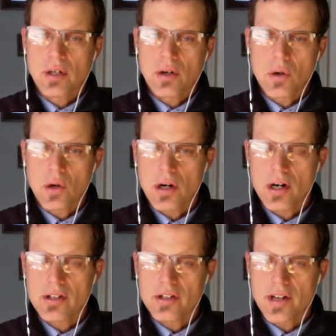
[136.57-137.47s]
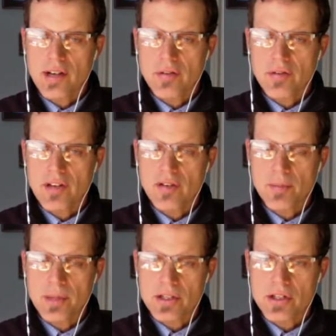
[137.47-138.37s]
or you have a favorite
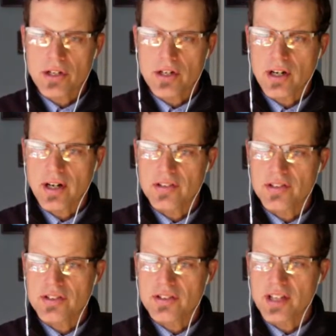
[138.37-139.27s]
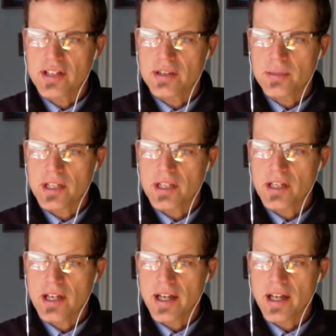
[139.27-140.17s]
picture, just send it to
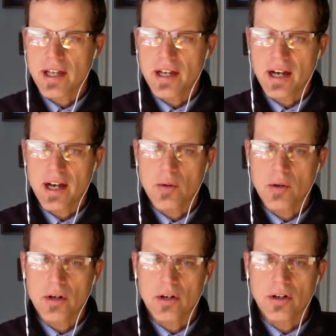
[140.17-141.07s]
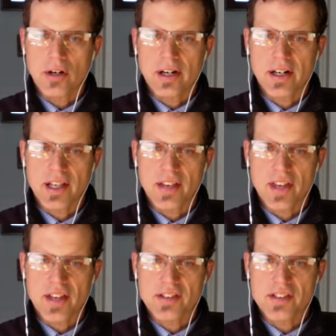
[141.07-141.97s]
me, and I will get
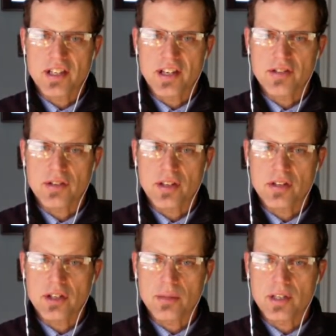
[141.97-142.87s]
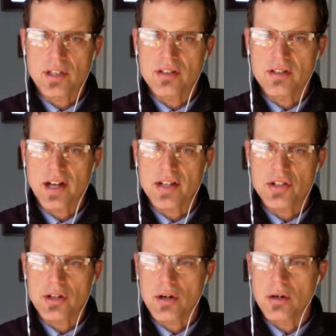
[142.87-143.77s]
that to Dia. So then you can be in the
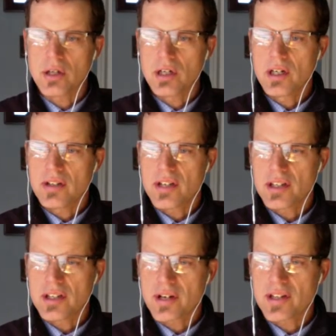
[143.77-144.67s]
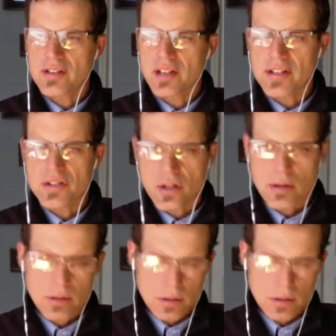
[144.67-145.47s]
slideshow, the 8th grade slideshow.